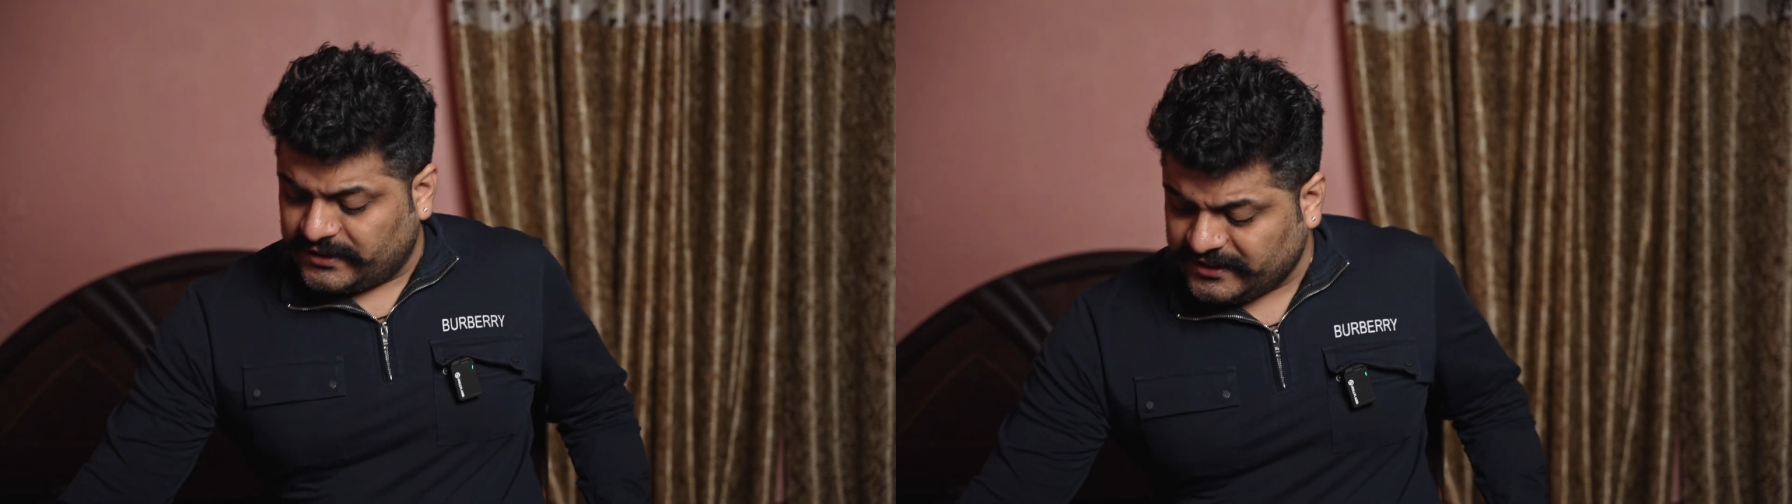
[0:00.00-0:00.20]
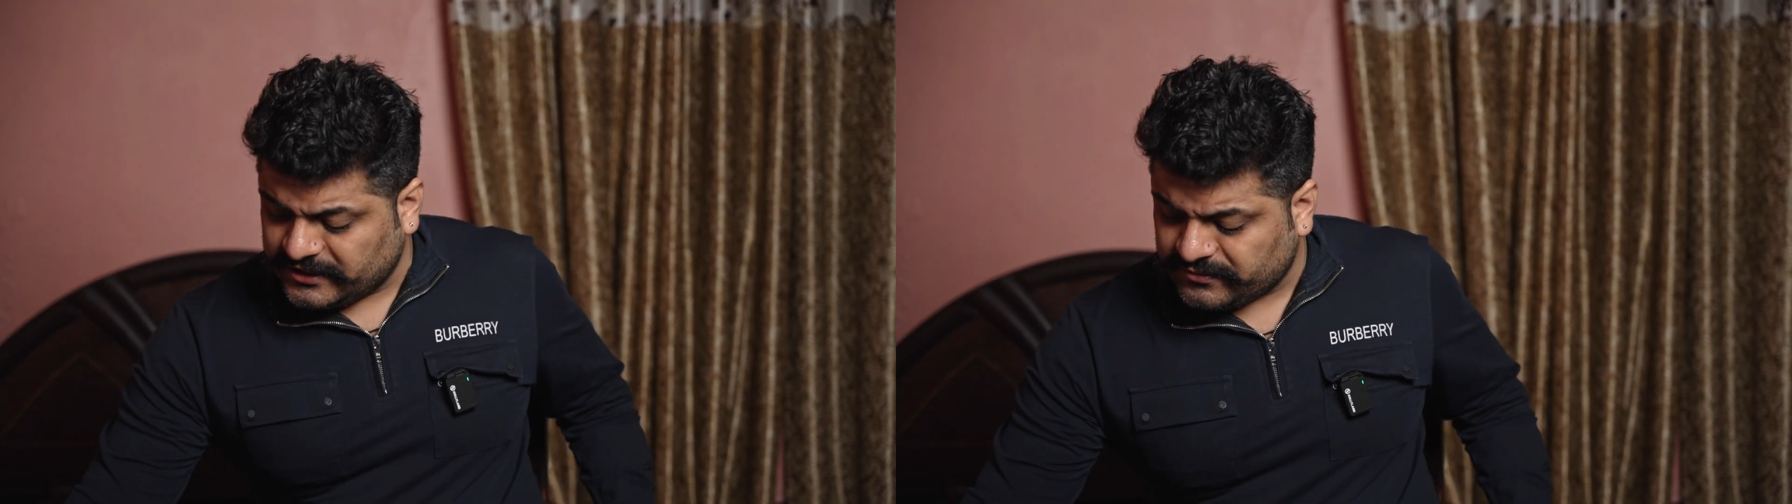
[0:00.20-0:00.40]

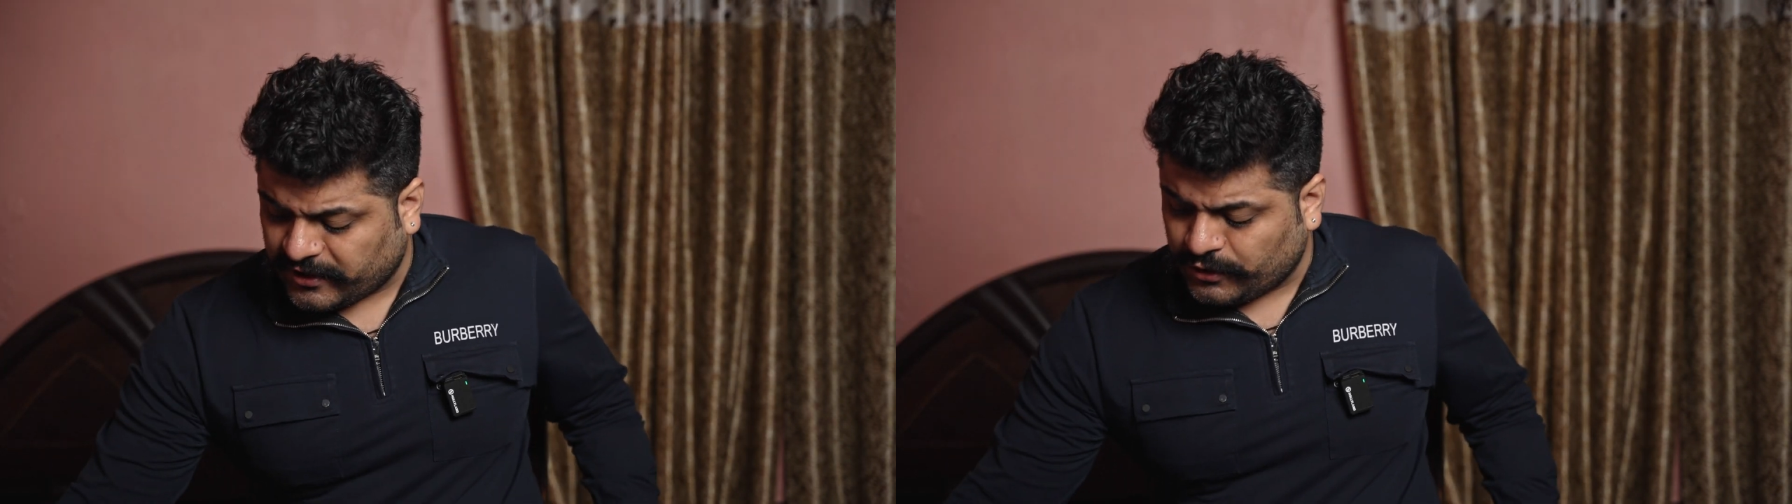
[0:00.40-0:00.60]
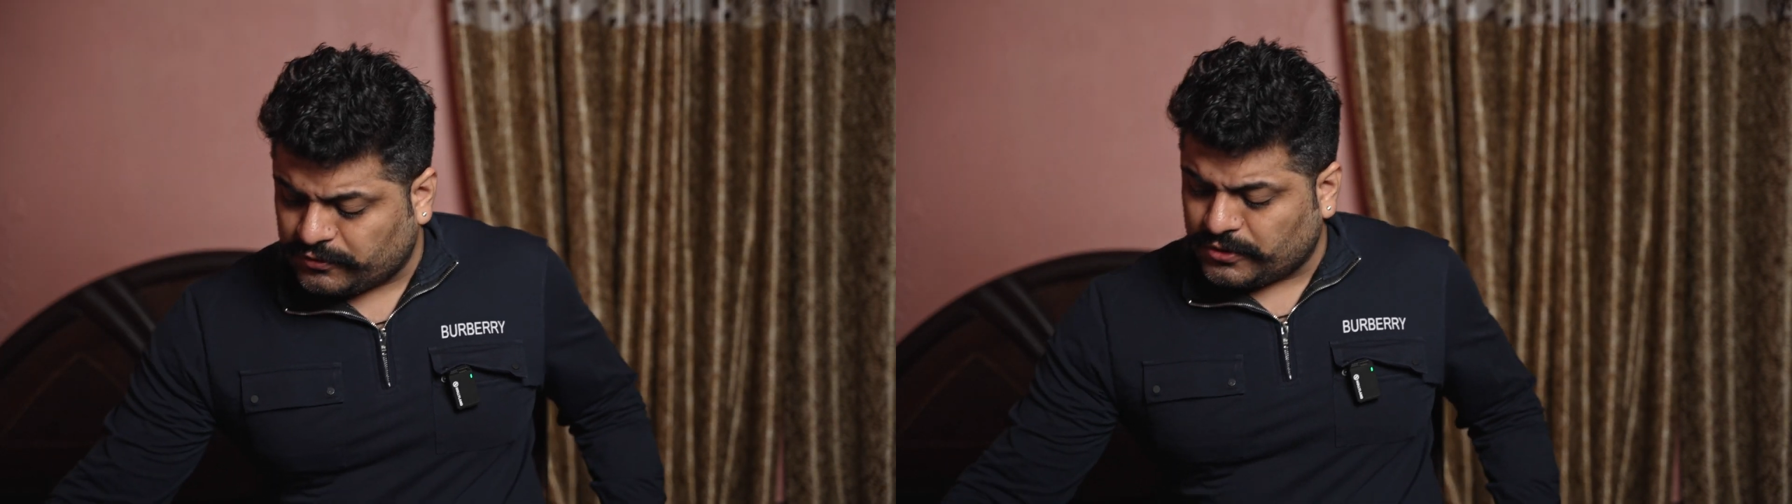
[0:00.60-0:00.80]
This is
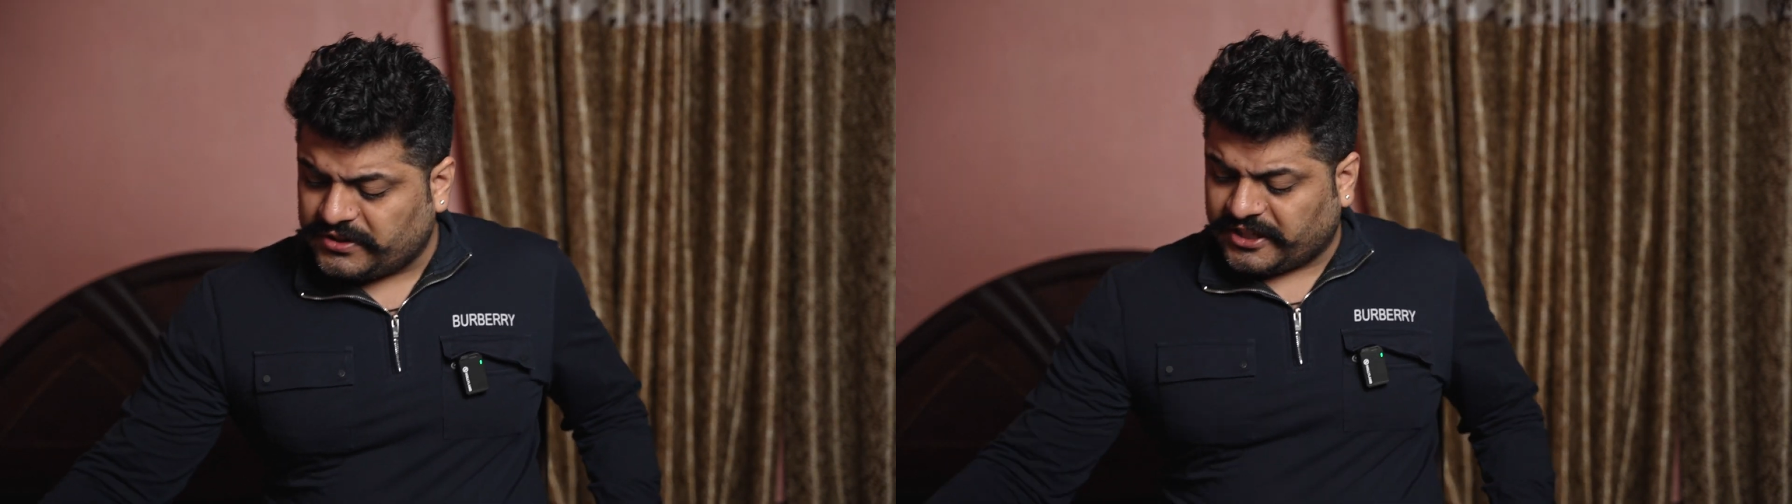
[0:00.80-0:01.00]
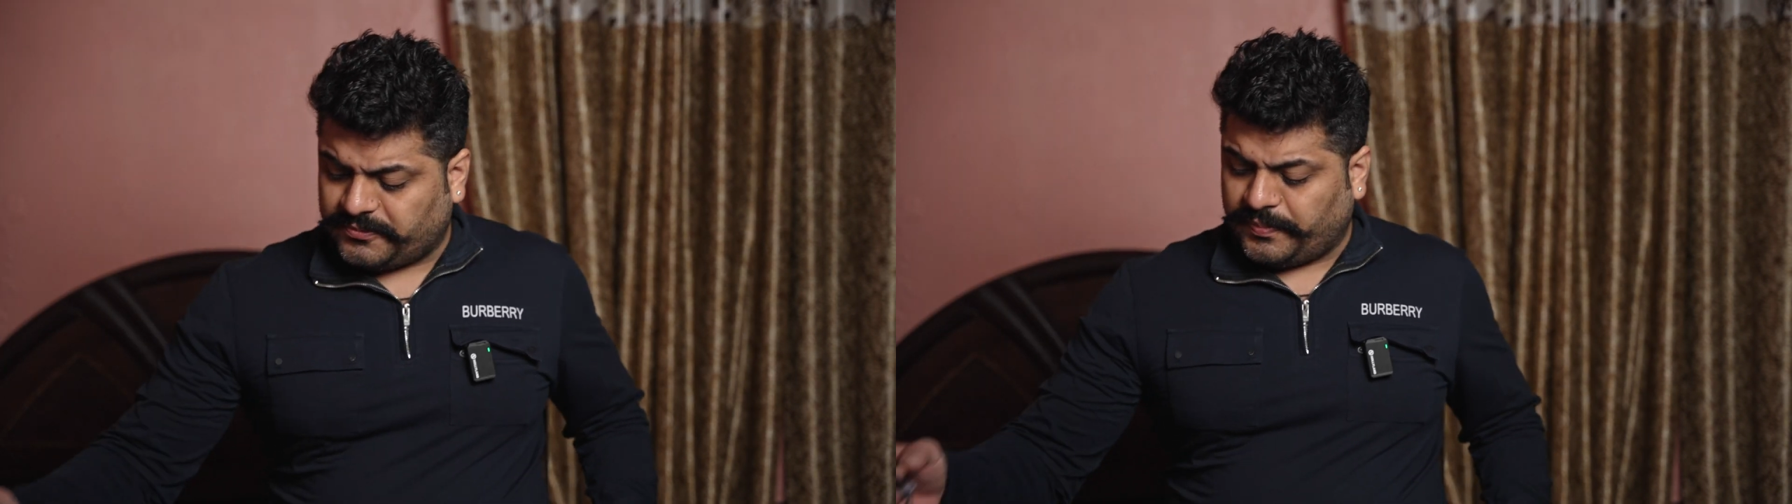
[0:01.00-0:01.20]
one of
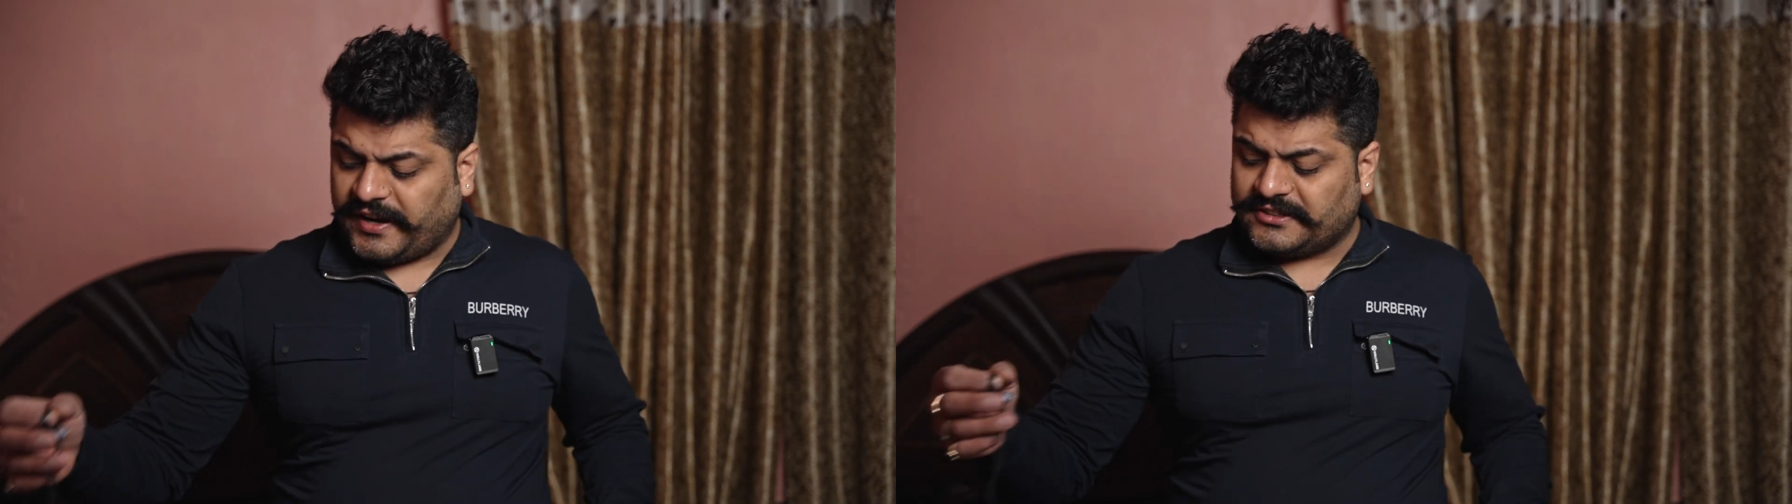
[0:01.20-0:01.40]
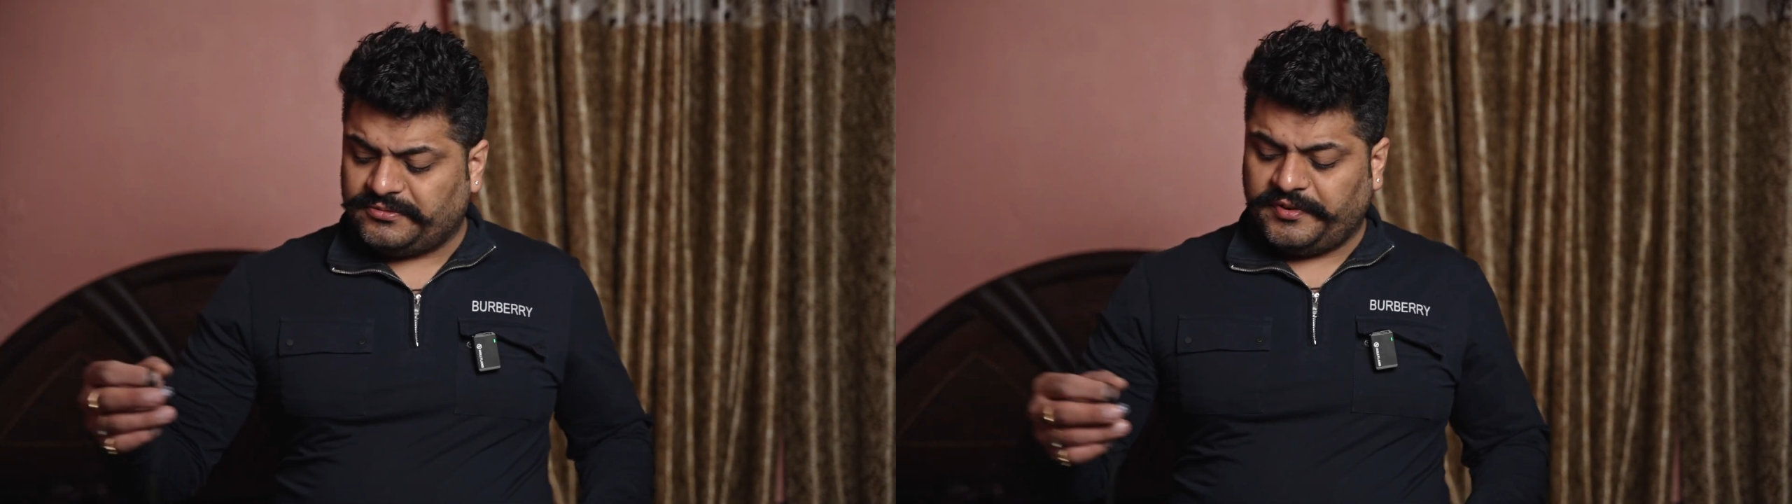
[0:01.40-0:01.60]
those
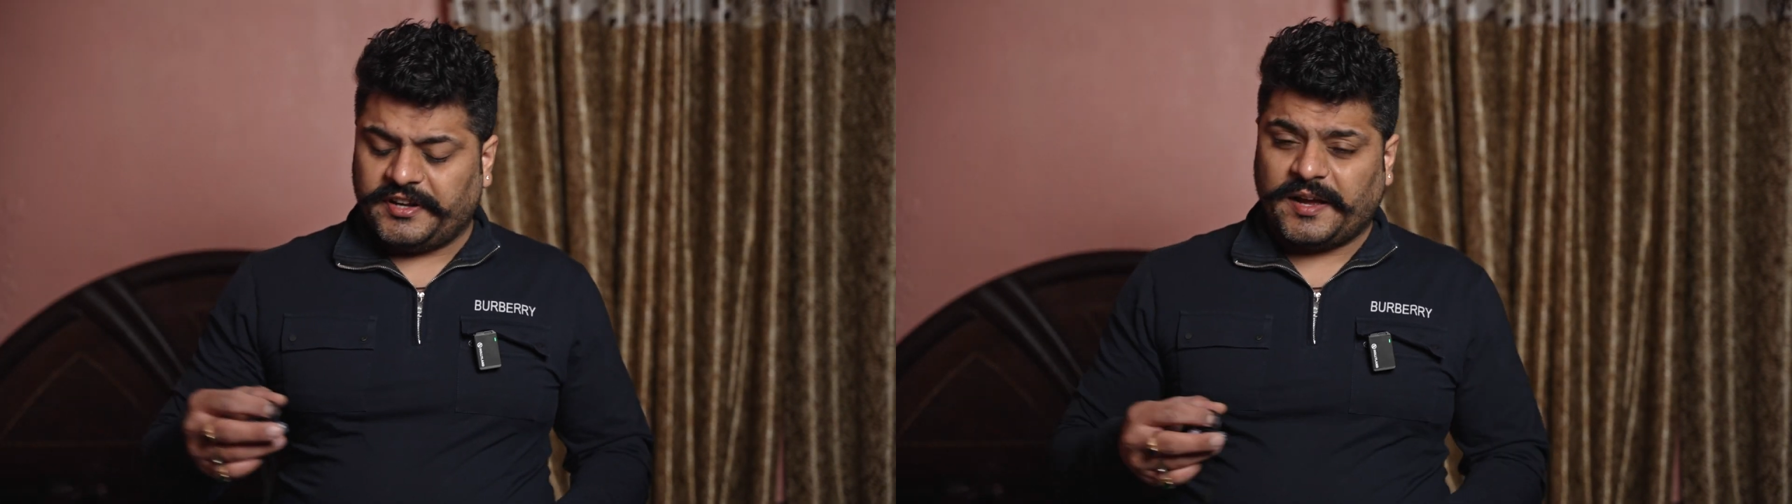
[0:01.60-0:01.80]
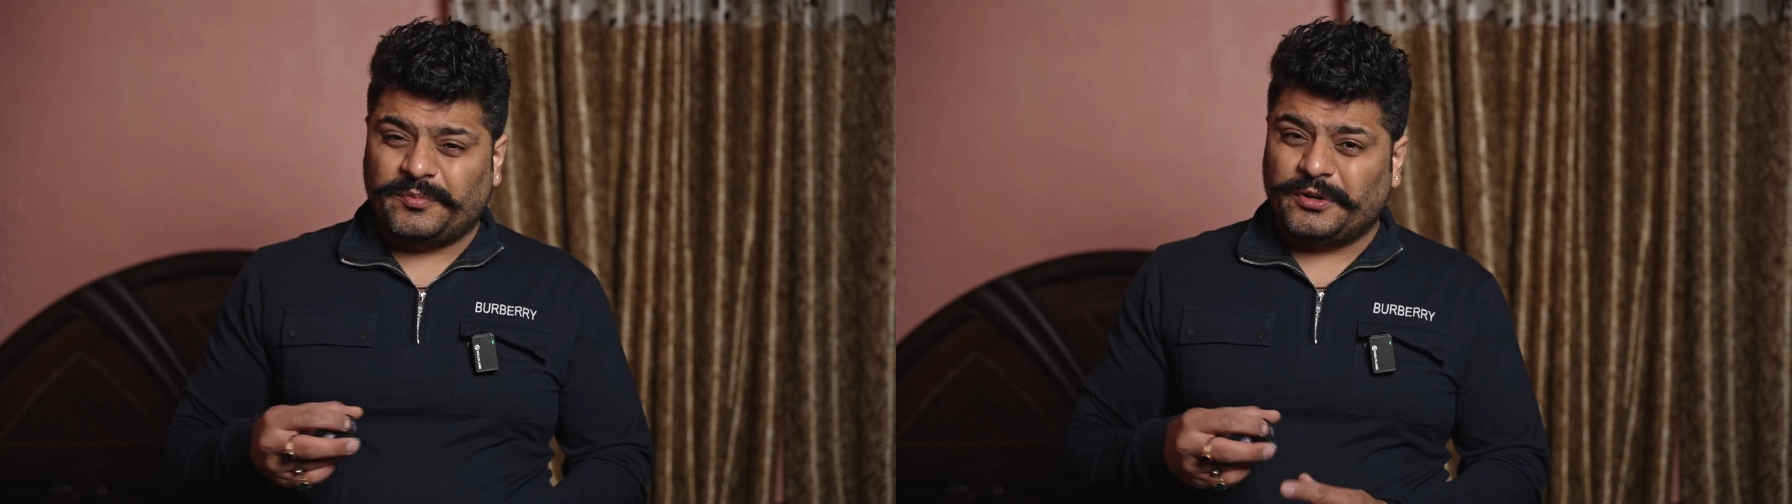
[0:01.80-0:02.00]
aspects where I'm